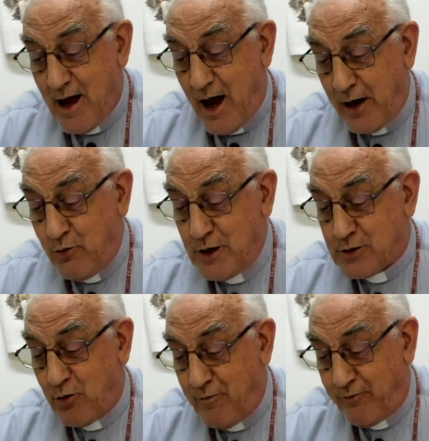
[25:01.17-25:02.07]
I wish
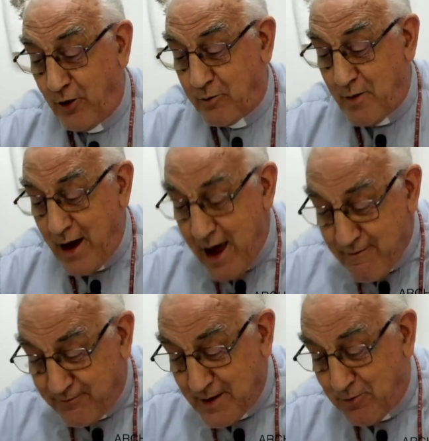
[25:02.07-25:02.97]
to inform
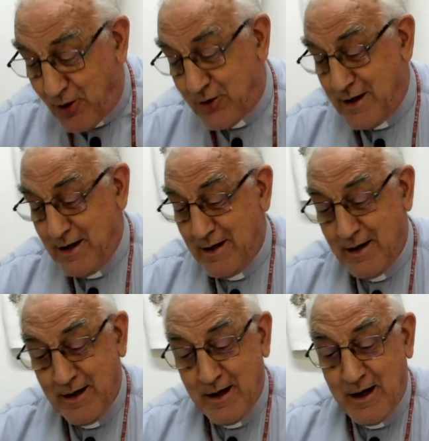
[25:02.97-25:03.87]
everybody
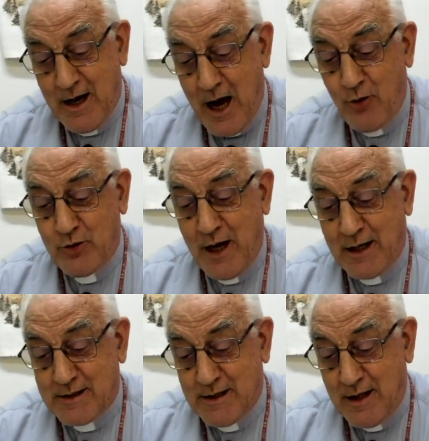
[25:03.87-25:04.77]
how the
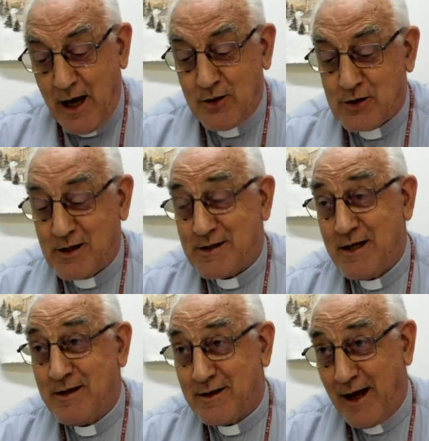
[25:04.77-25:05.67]
Archdiocese
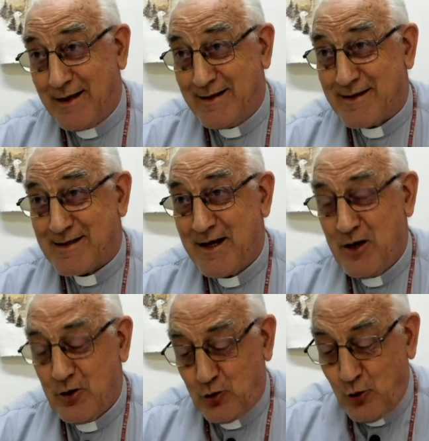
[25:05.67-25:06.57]
intends
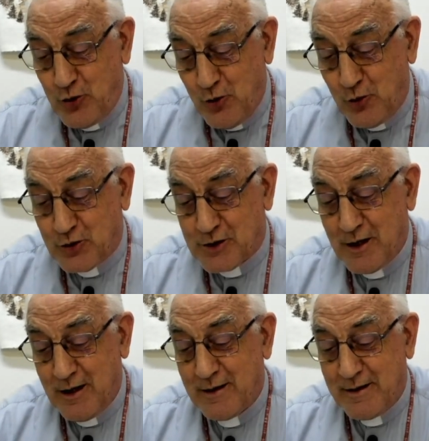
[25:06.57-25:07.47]
to use
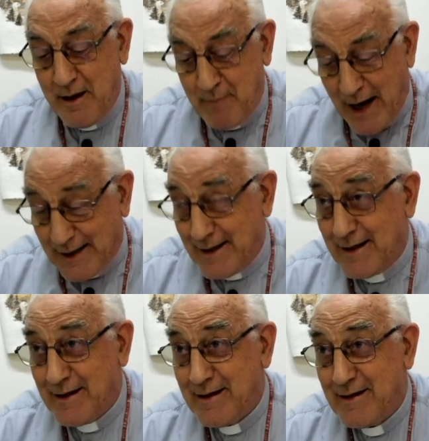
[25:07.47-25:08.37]
the money.
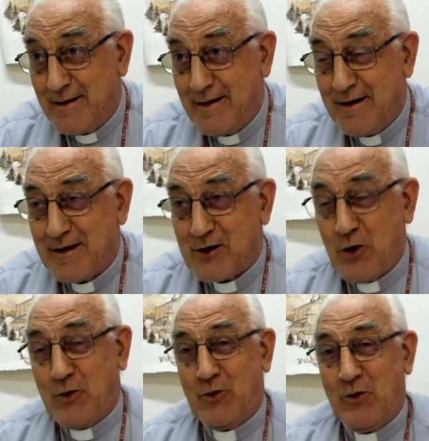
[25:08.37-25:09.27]

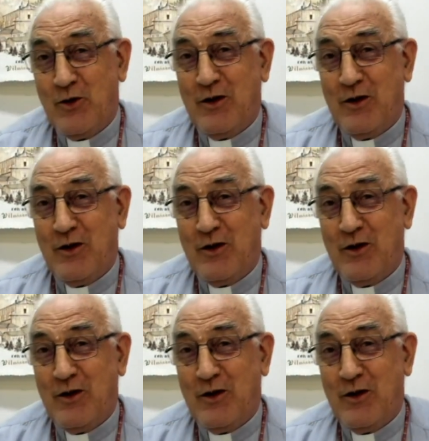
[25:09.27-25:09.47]
So,